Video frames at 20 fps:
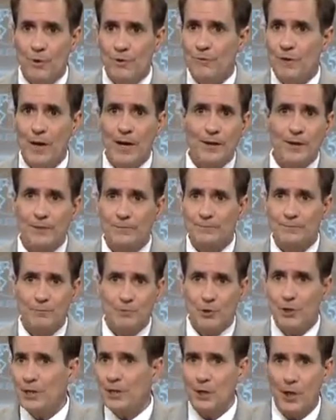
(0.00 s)
we've got a
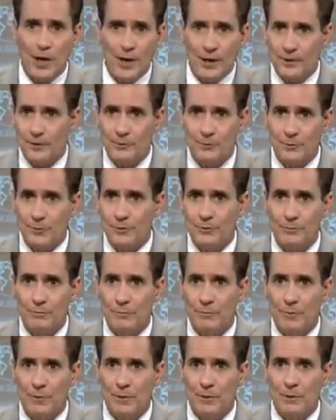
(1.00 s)
treaty alliance with
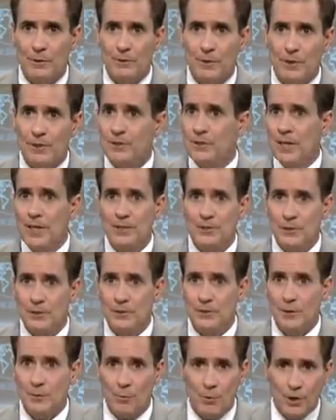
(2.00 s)
his
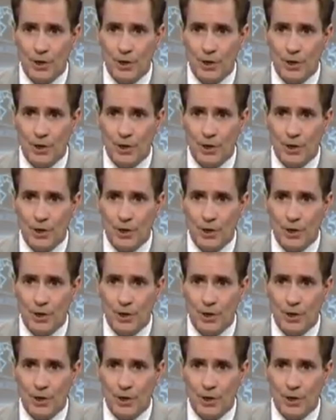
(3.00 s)
nation.